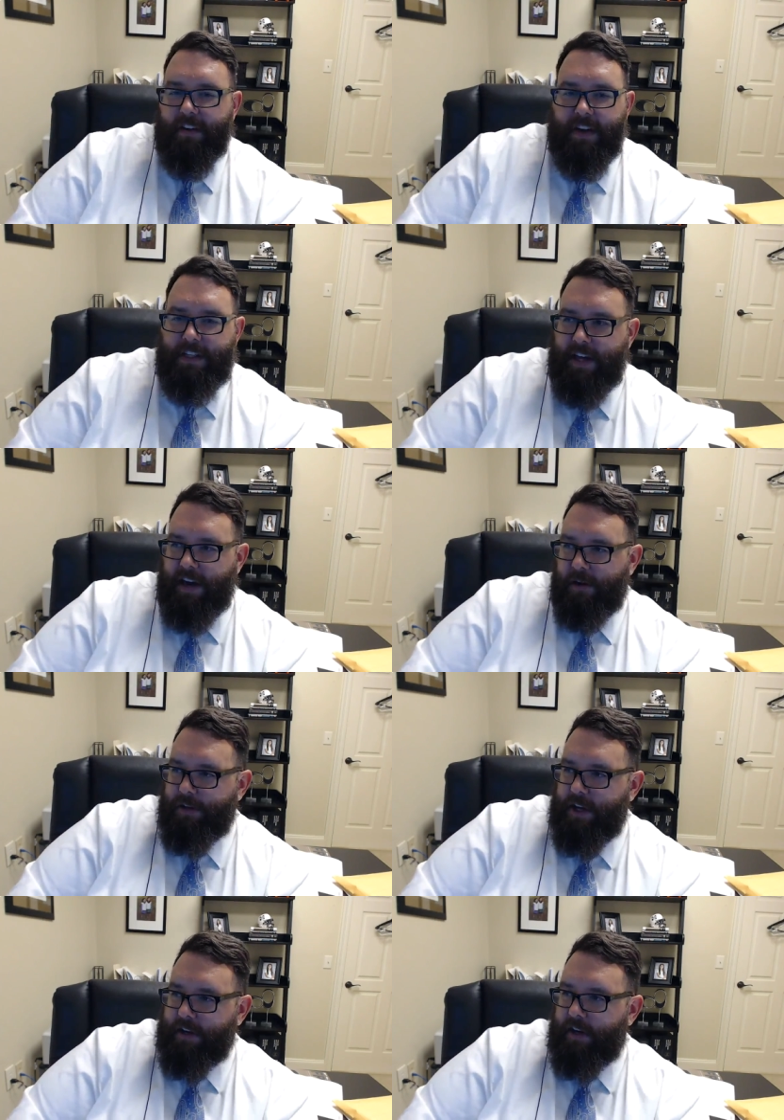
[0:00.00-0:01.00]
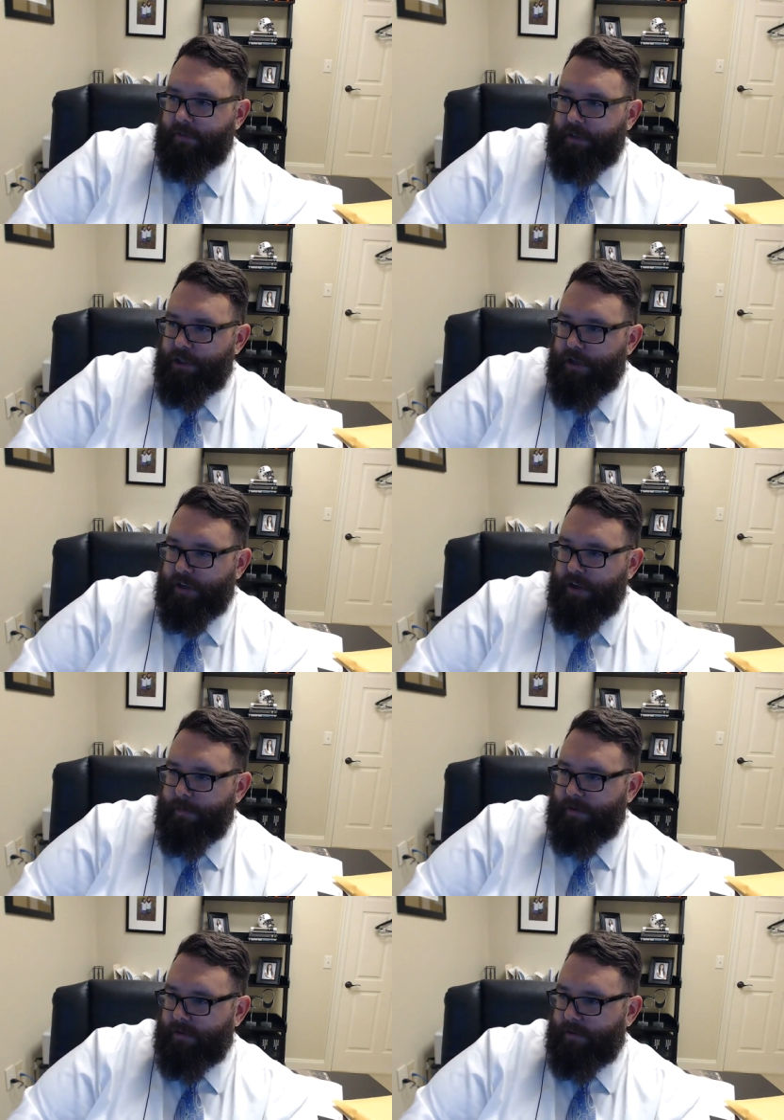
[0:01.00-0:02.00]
He's got a whole decade of good shit coming.